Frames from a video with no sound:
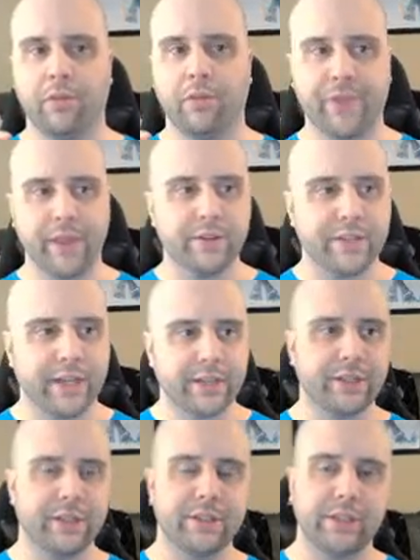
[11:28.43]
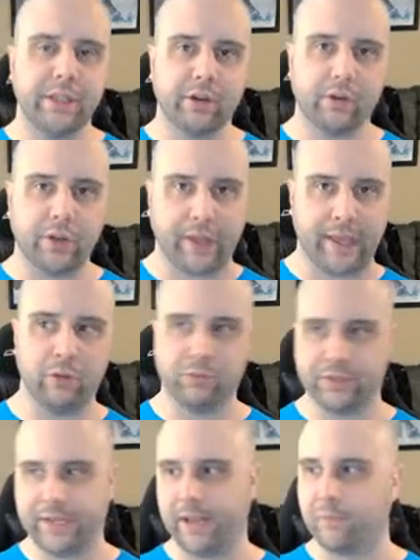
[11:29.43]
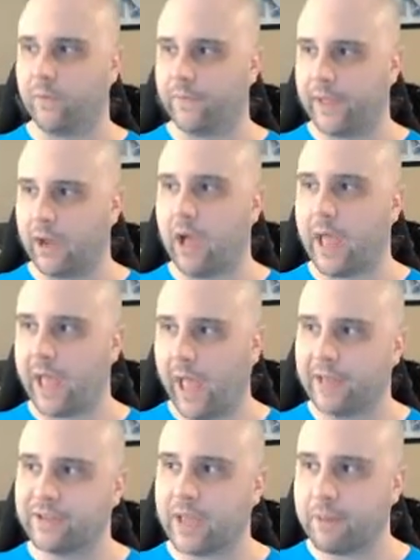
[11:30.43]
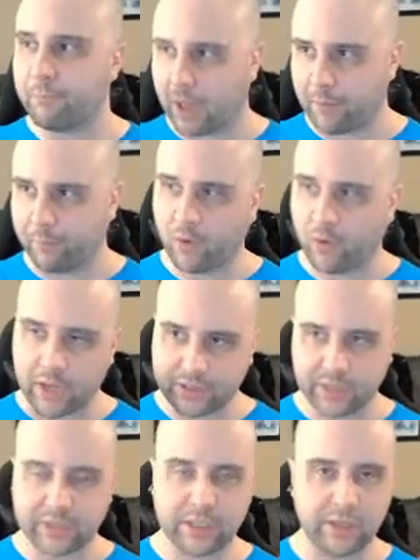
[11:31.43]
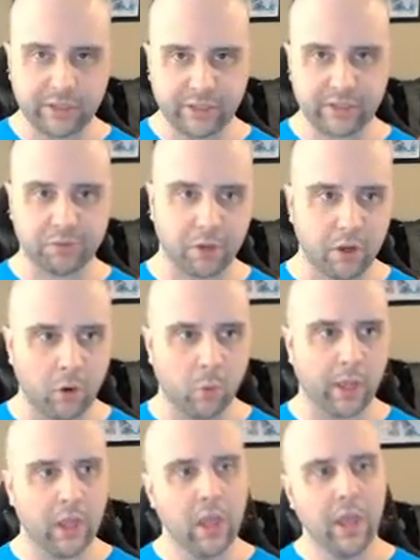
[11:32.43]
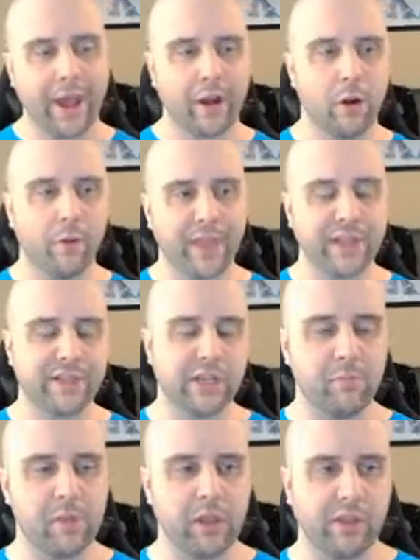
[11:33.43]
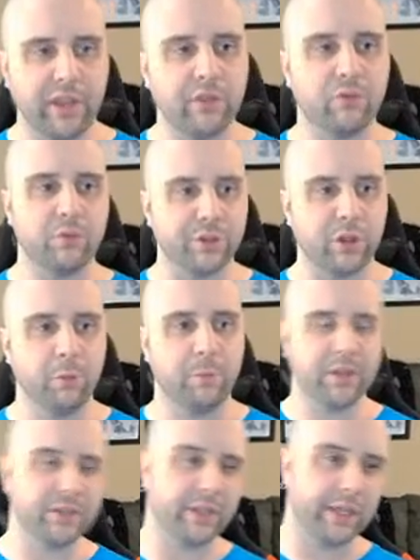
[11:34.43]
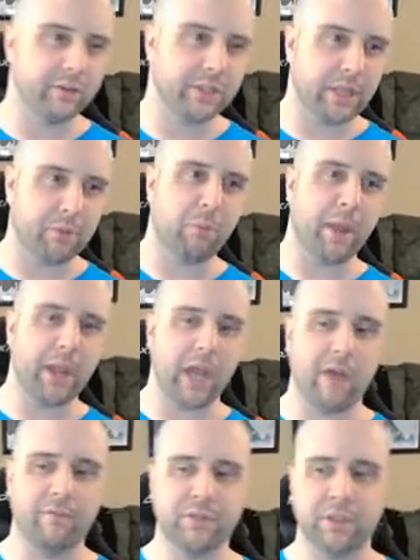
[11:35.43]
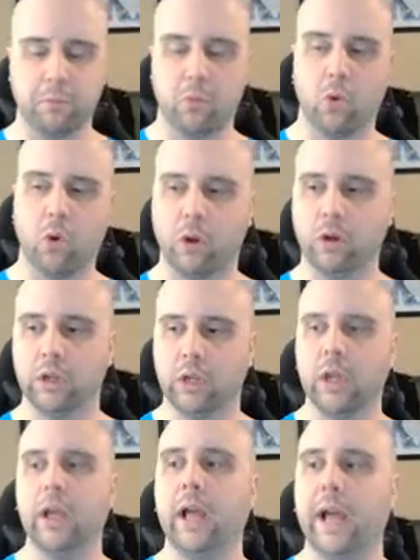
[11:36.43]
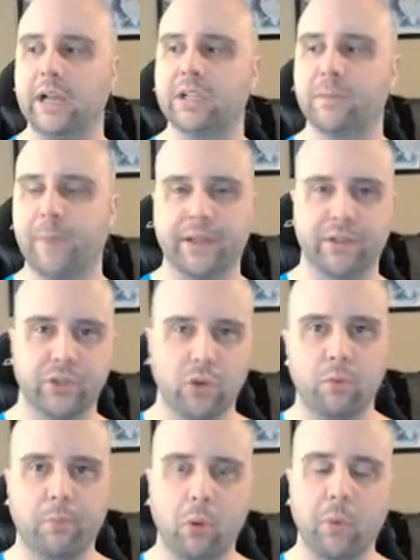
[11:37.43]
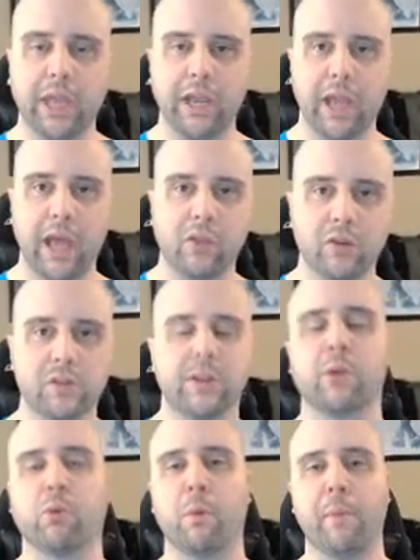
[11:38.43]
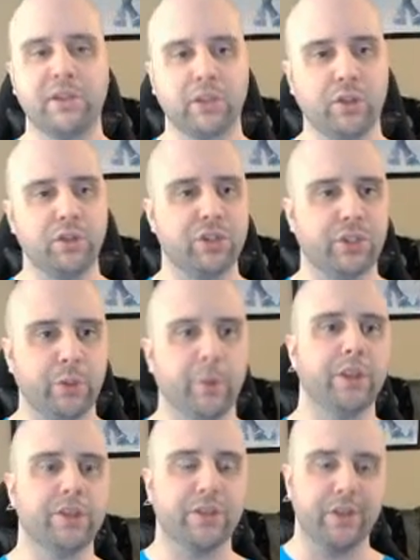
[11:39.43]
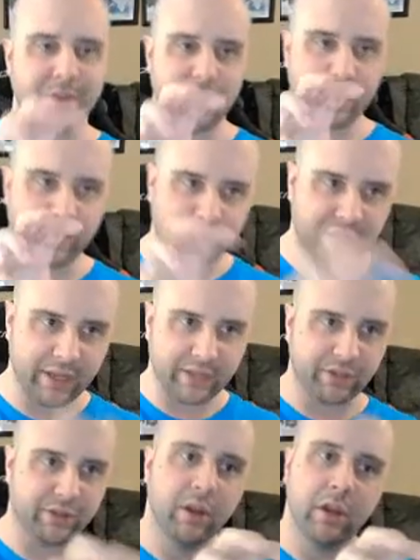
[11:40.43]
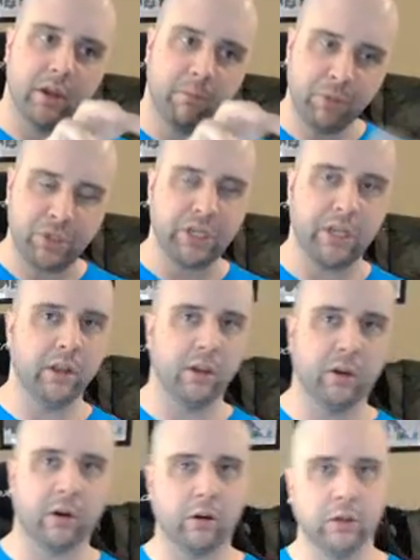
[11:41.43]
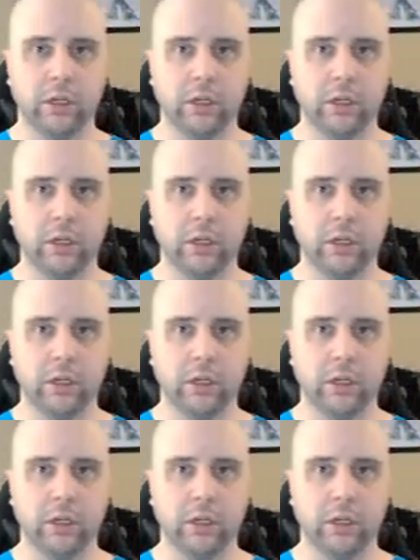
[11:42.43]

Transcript: things that exist in our account table. Now, as I'm processing this as we're going, I don't know if that's going to be the end result because the accounts table might have some more aspects to it, but we can add those later. We're basically just doing this so that this particular